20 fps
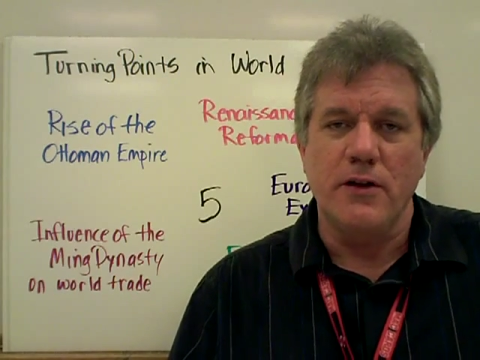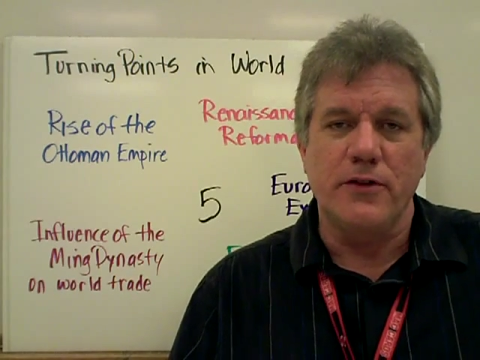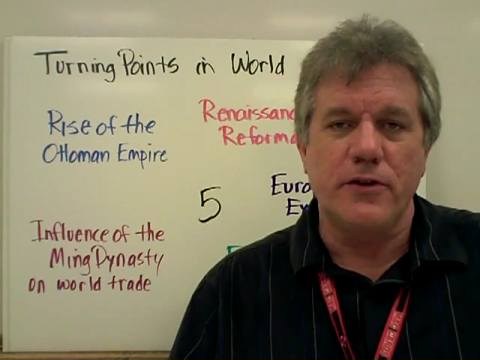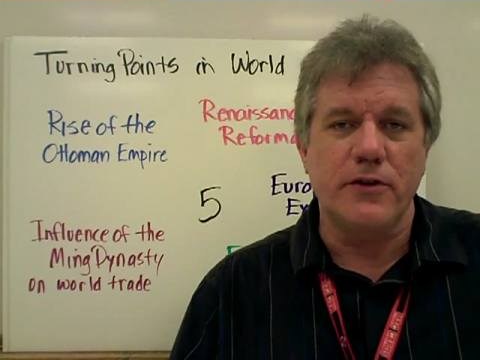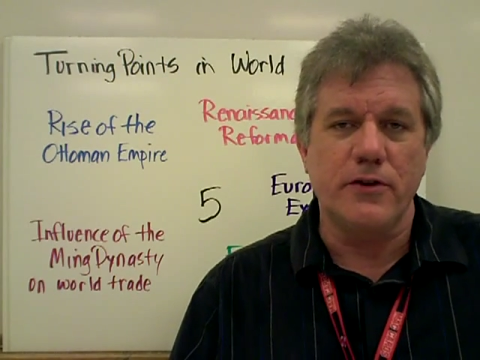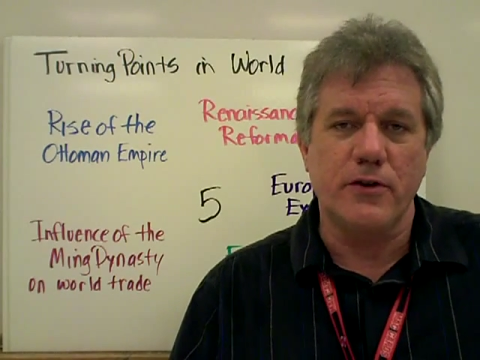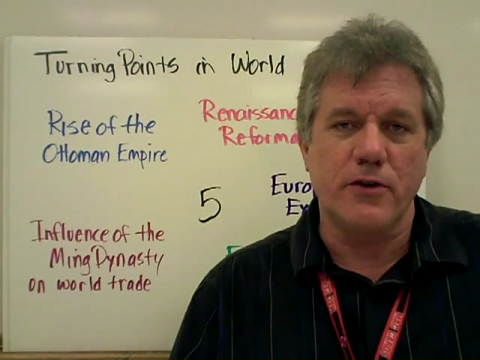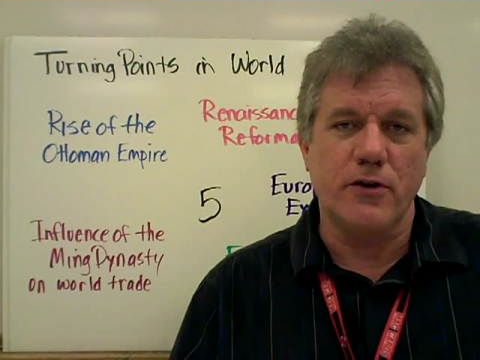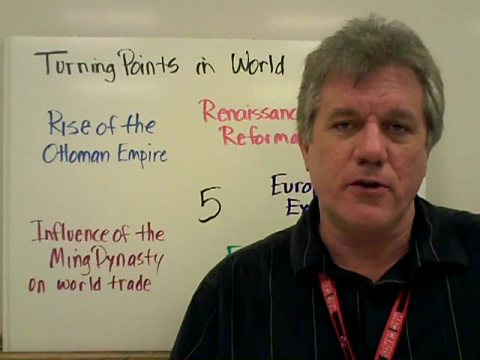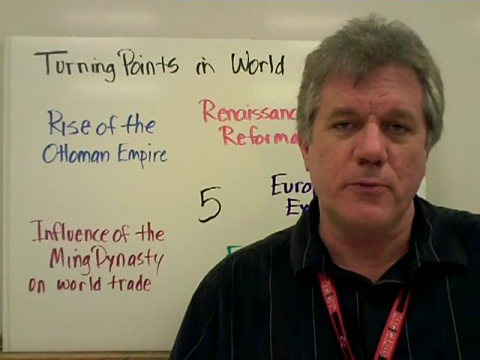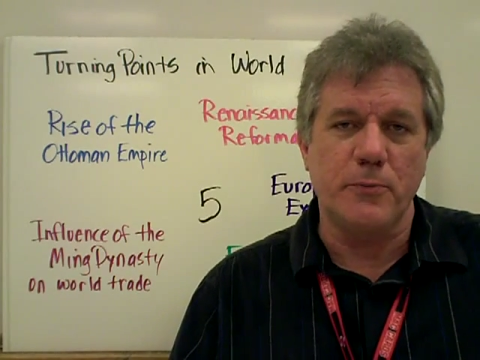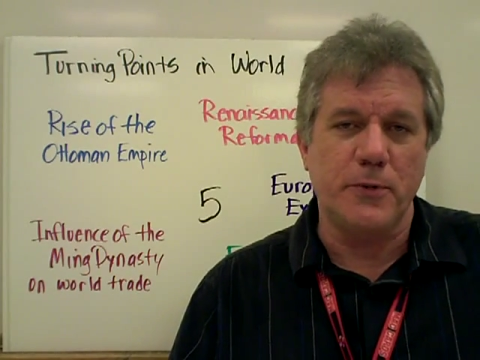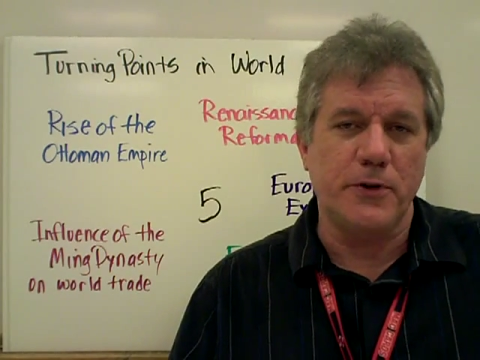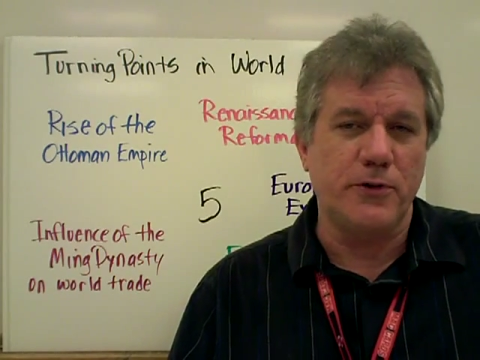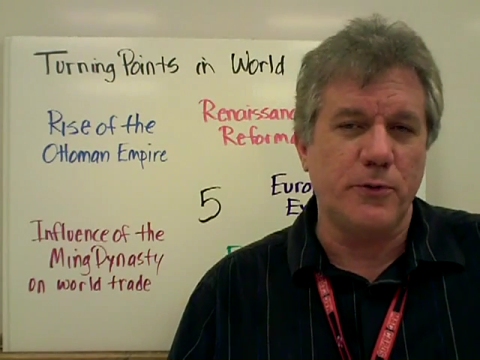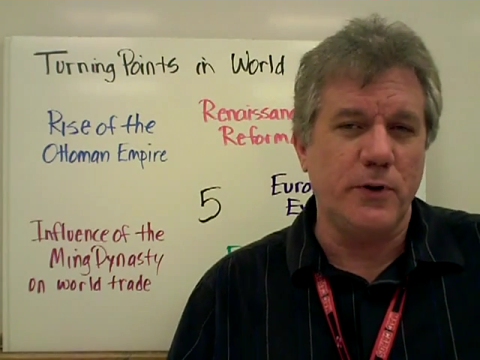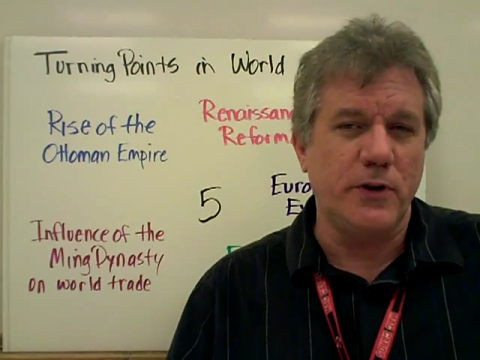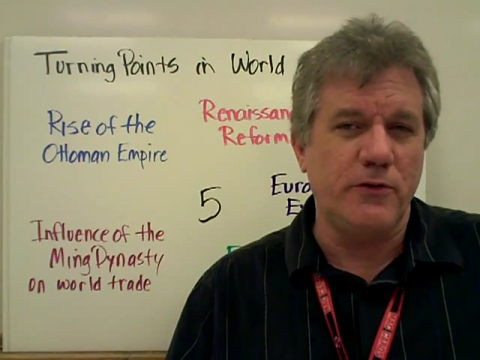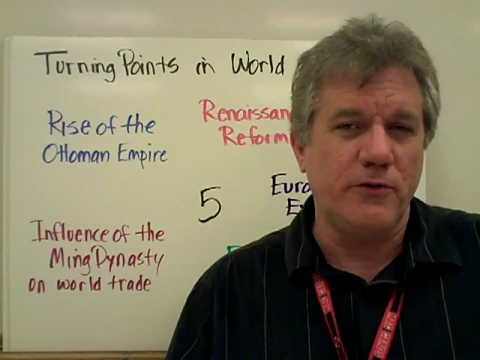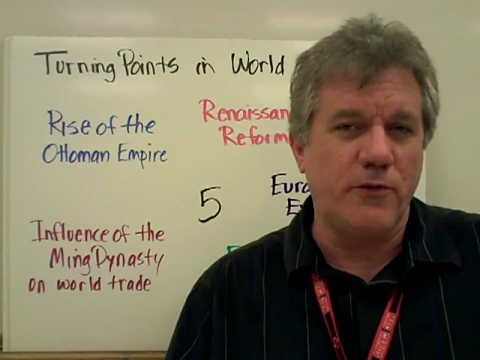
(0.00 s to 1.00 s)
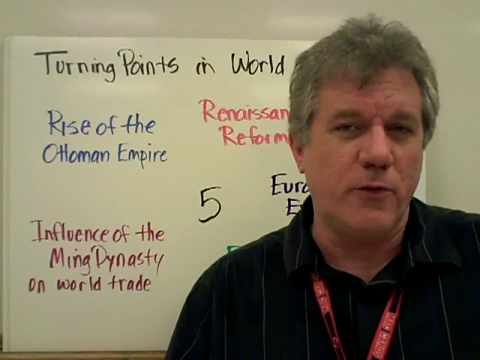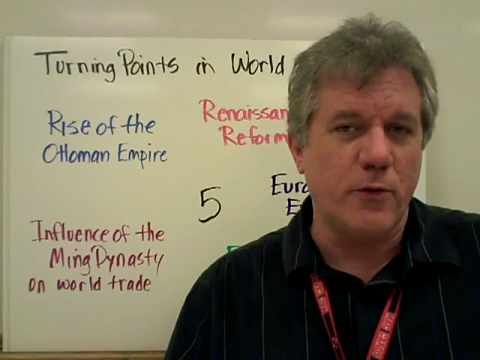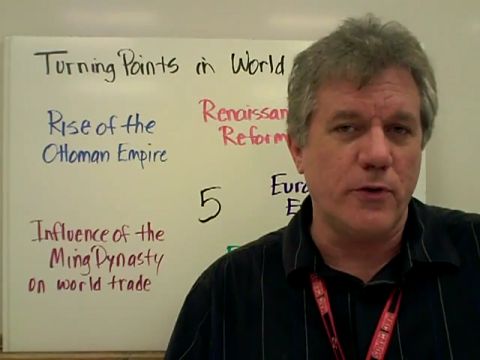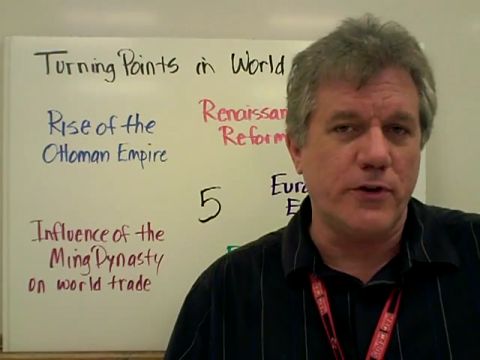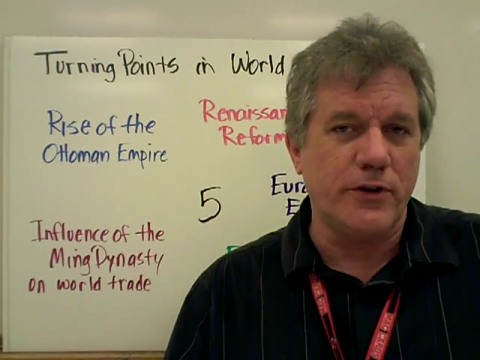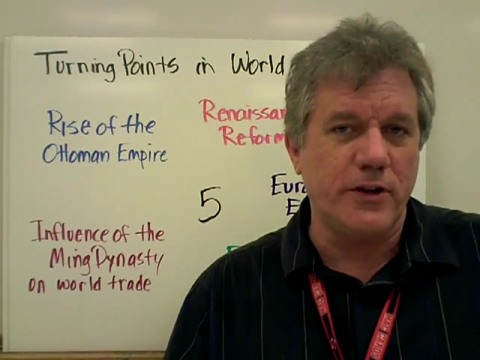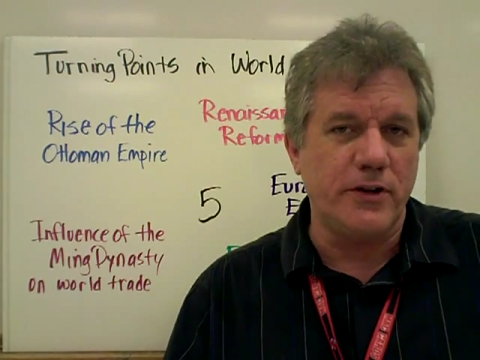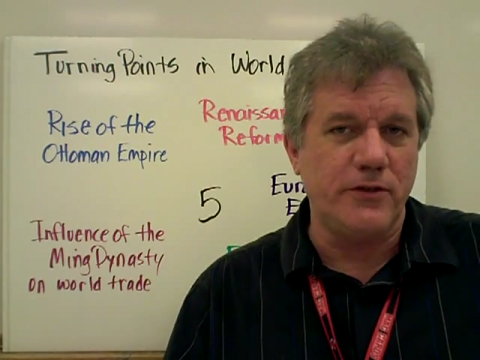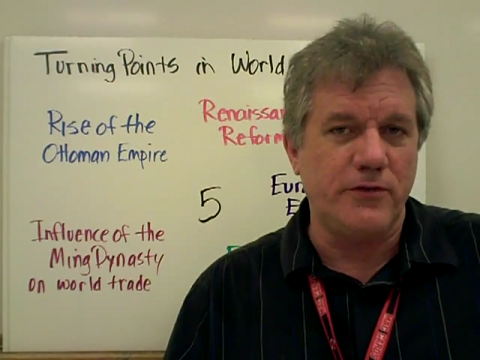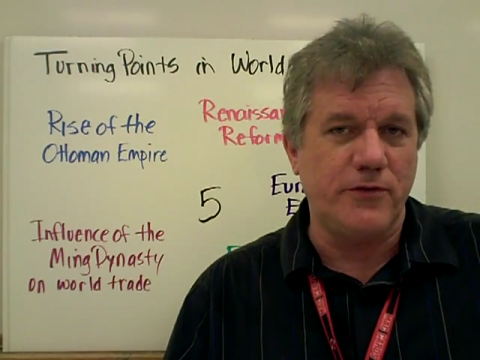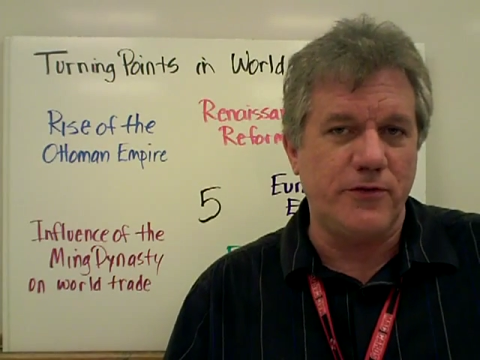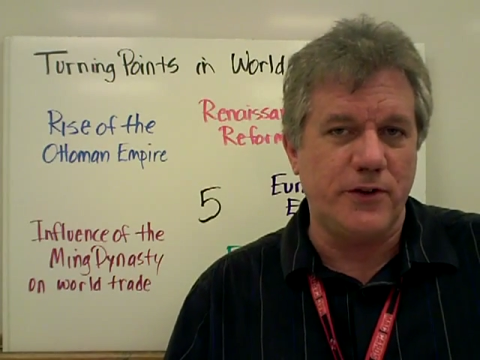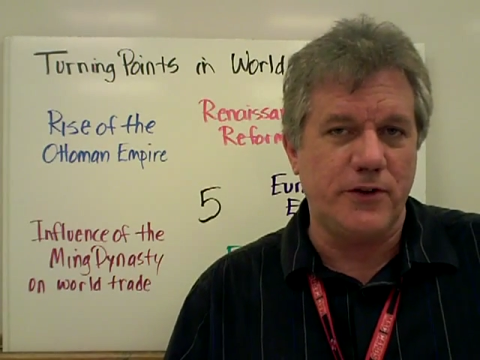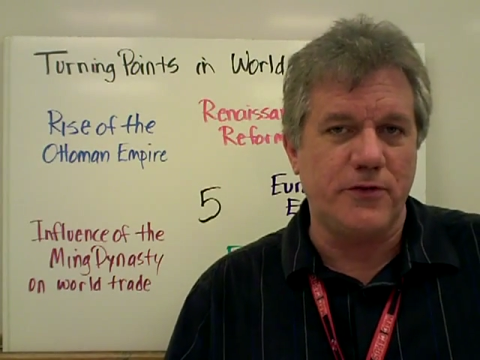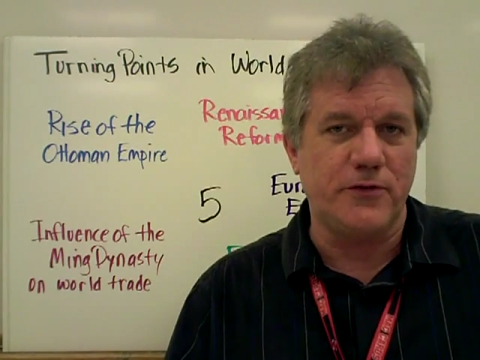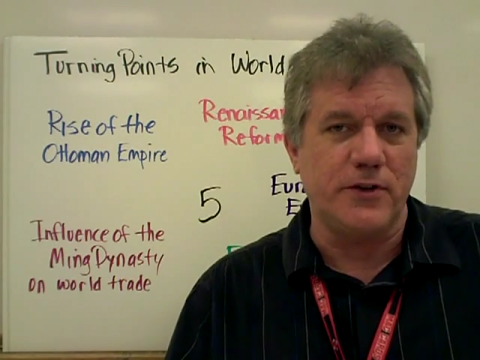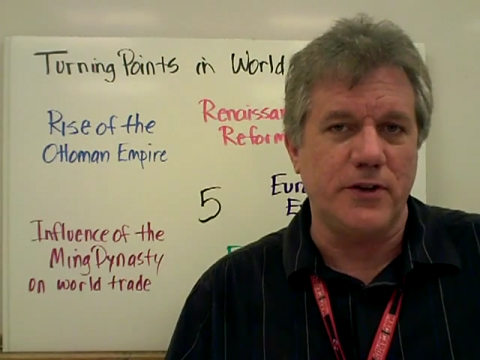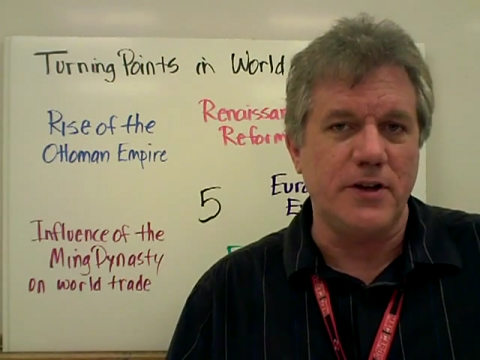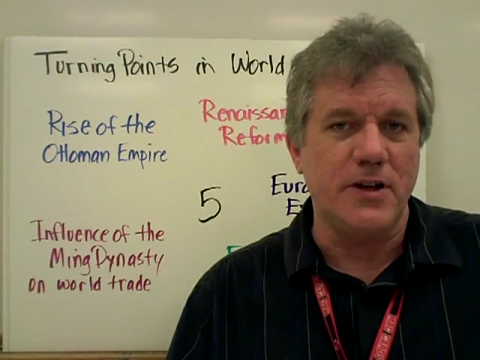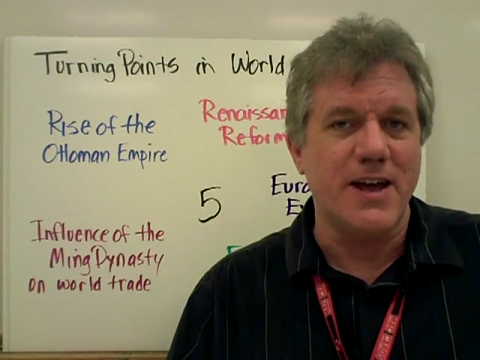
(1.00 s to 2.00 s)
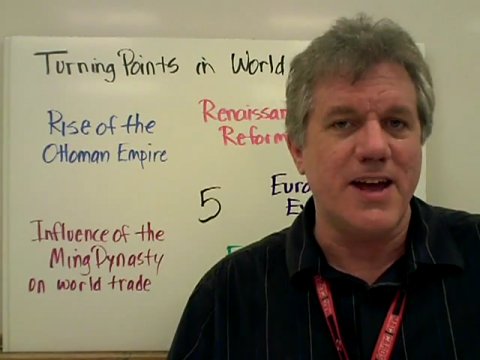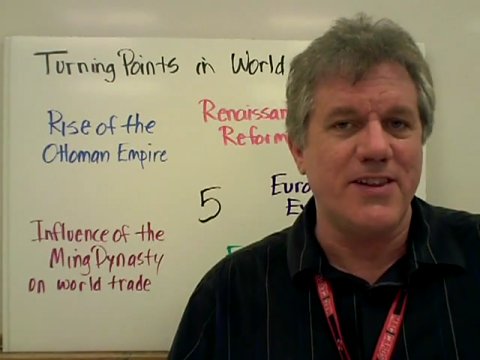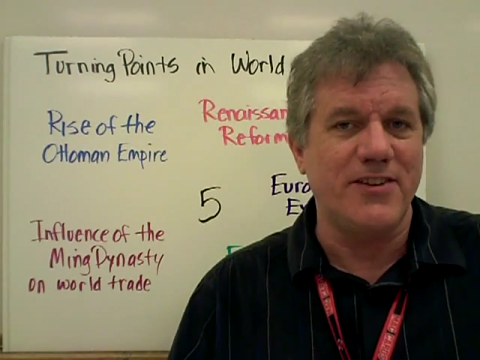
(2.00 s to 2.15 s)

that occurred between 1450